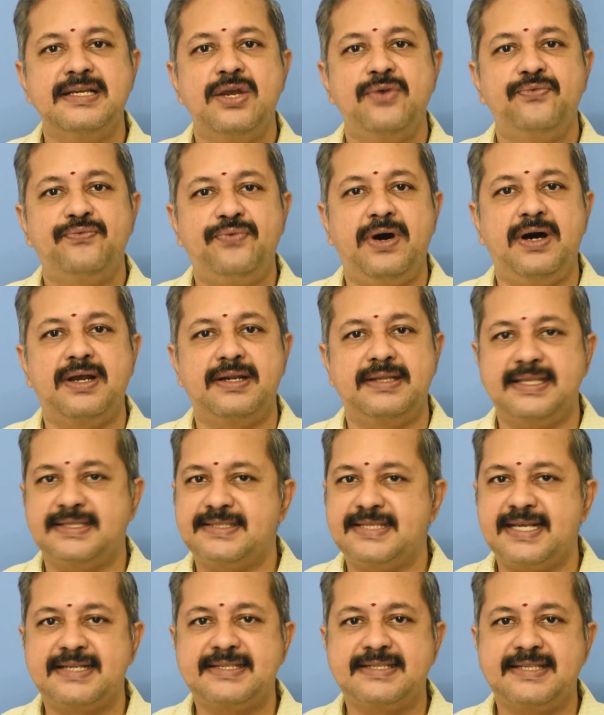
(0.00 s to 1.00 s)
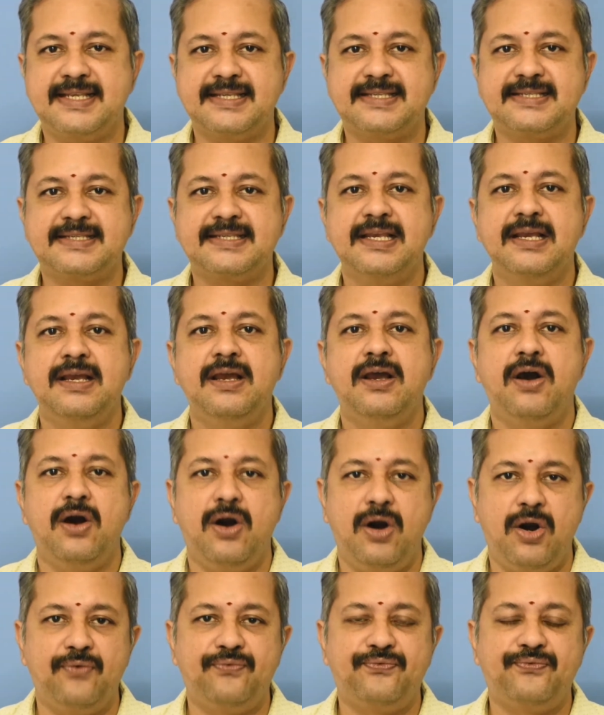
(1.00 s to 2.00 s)
for the success
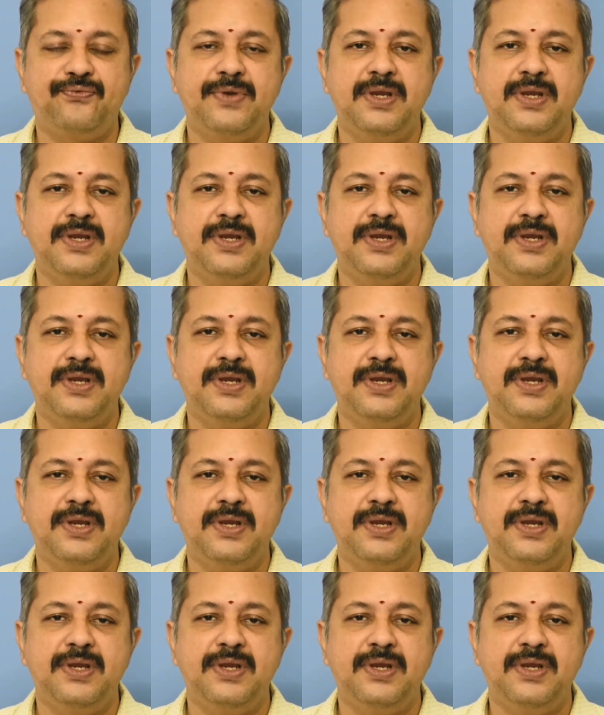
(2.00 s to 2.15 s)
of